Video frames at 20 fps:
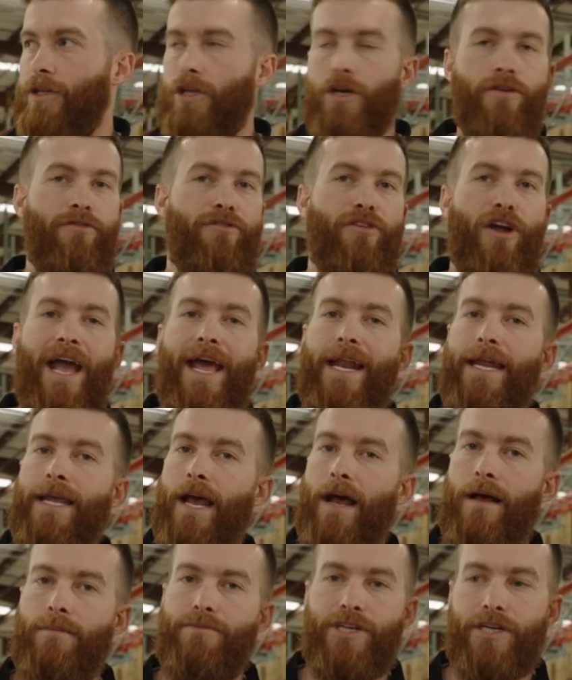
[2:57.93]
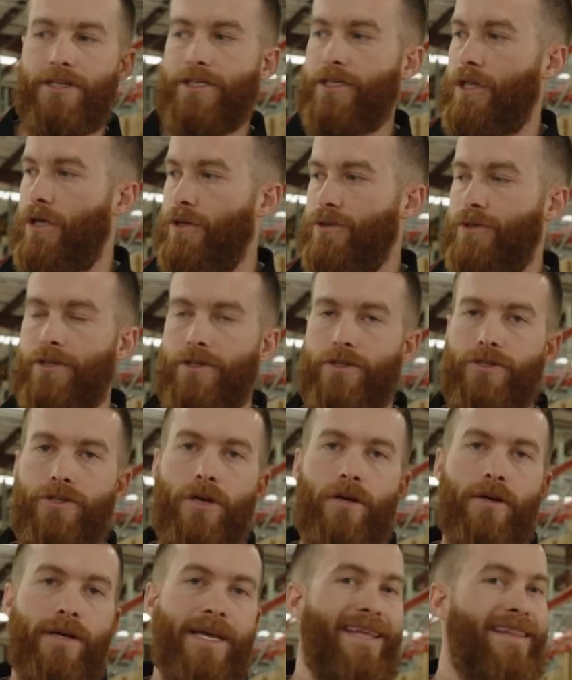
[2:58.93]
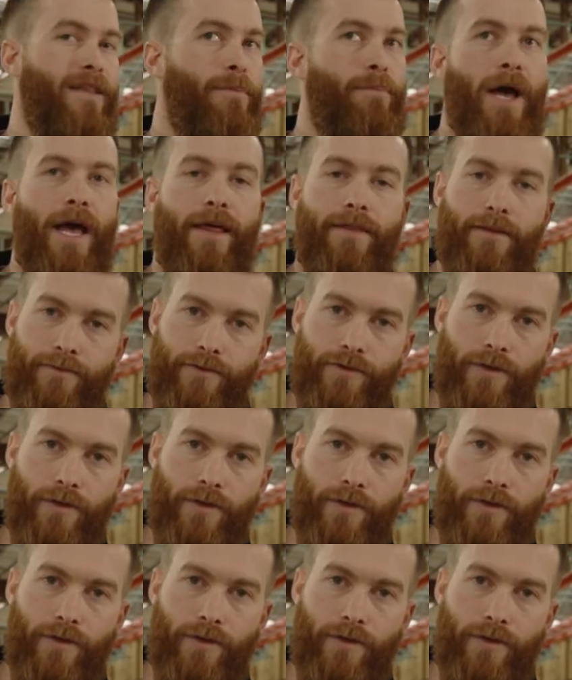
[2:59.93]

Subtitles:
looking for any objects close to the truck in the path of